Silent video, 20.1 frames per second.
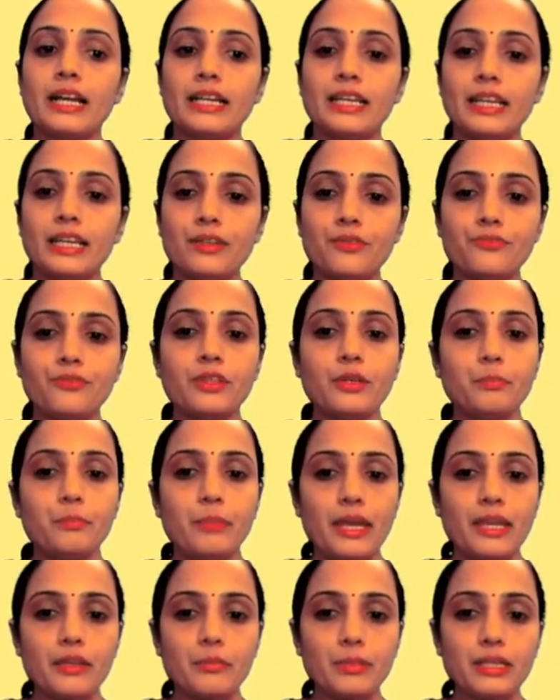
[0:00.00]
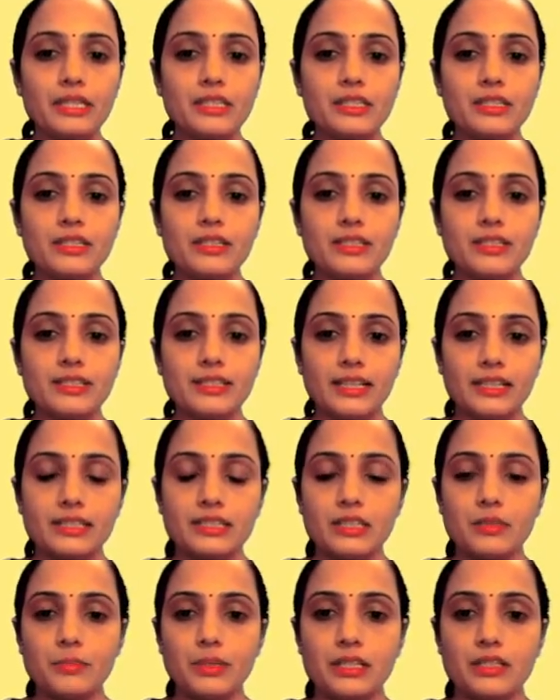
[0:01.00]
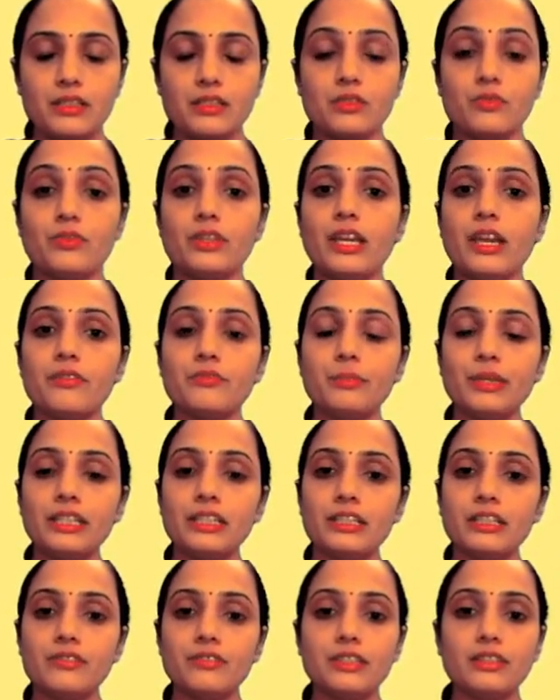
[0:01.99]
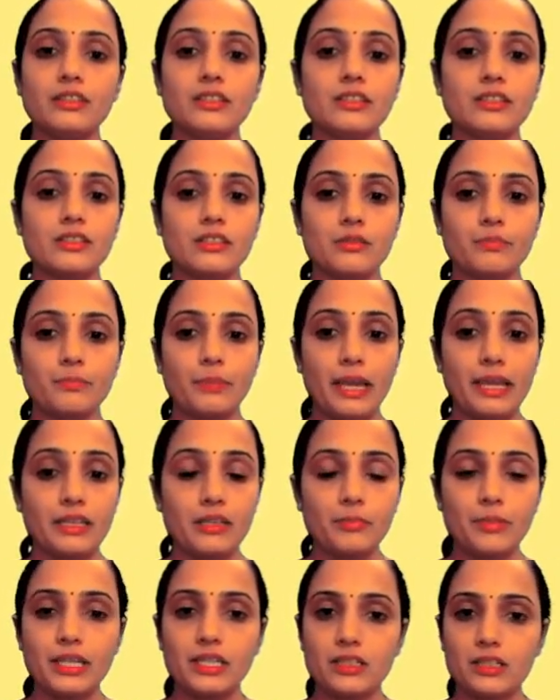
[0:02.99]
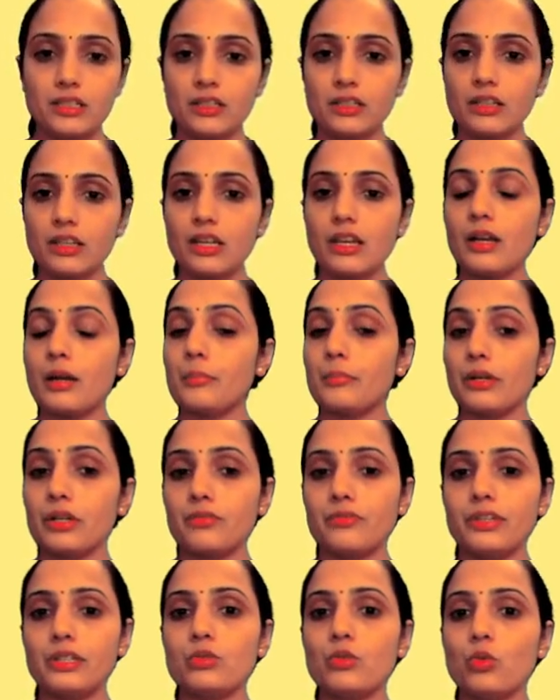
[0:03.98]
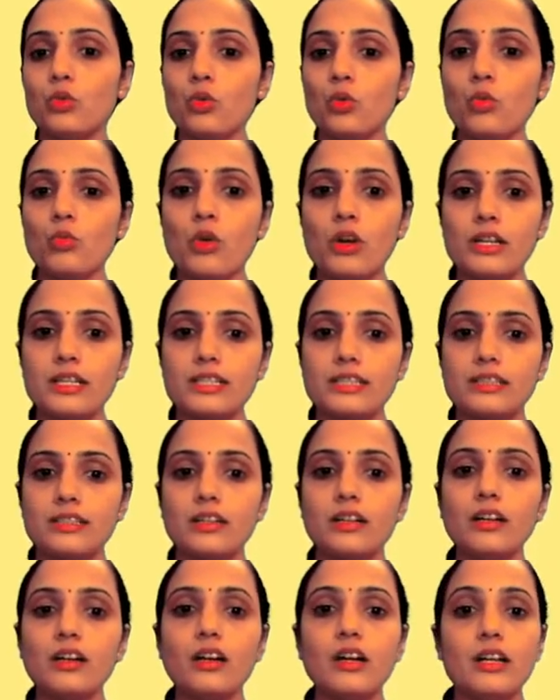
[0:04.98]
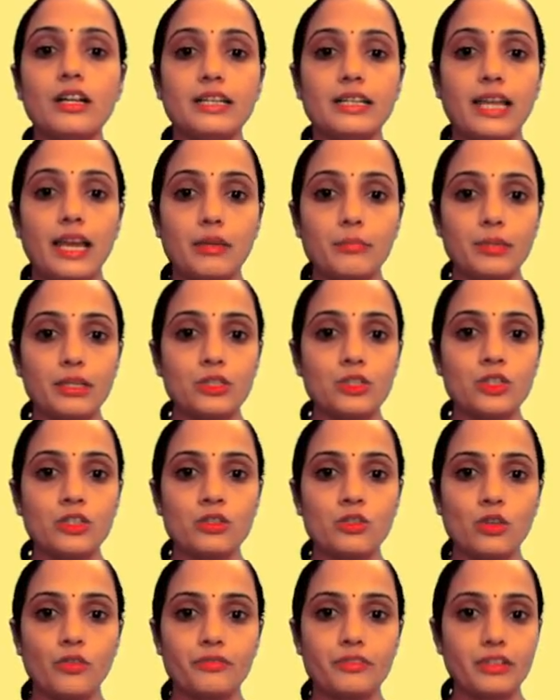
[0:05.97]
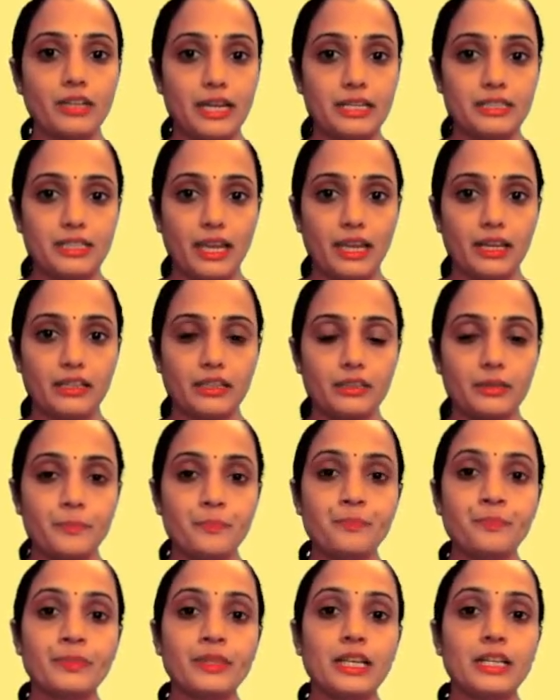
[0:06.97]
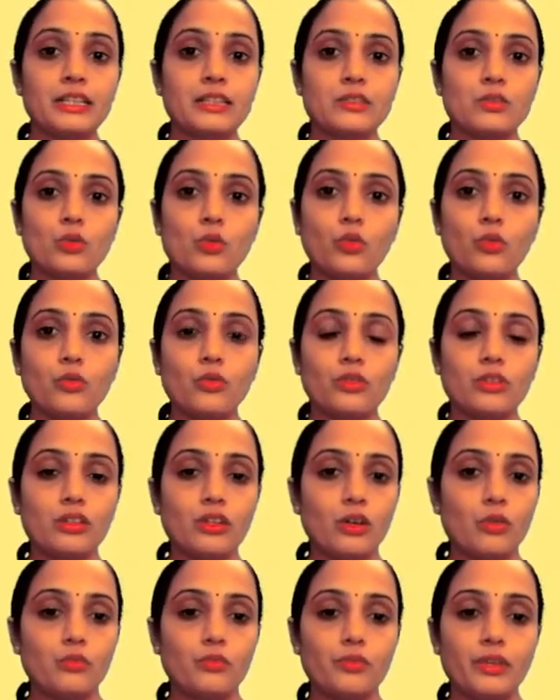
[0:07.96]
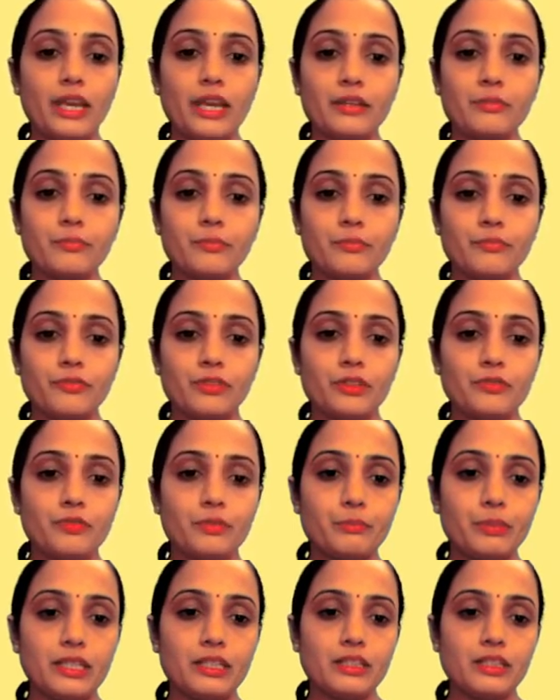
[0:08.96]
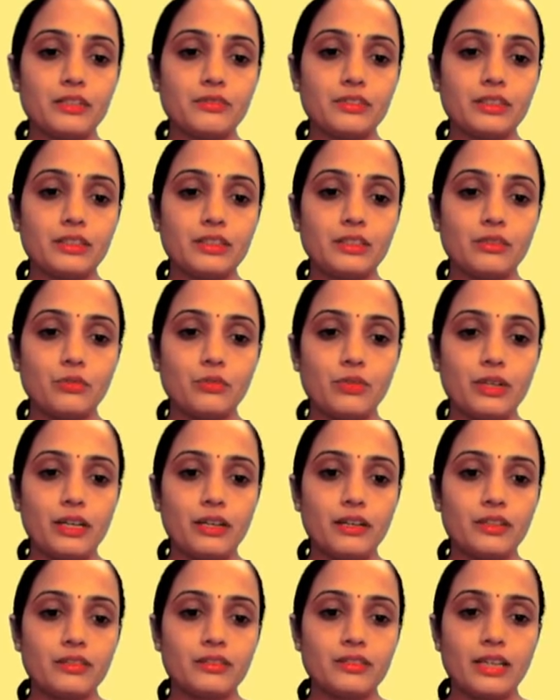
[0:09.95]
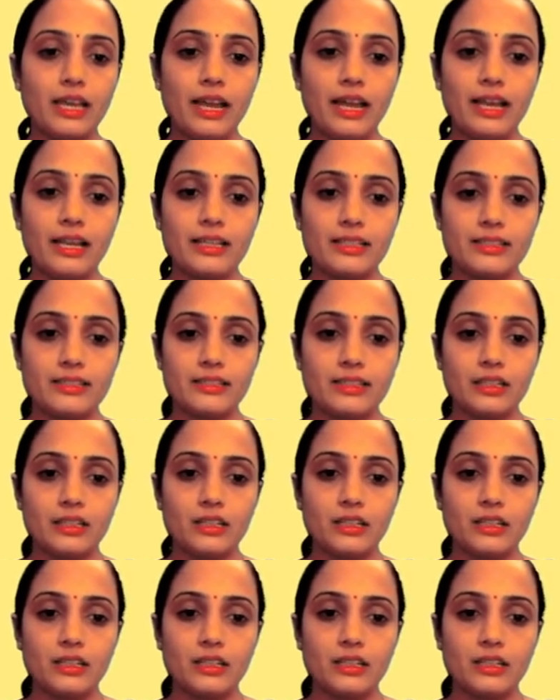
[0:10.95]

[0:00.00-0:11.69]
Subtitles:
If the perimeter is 60 meters, we have been given the perimeter, but we don't know what is the dimensions of the rectangle. So now we've been given the width as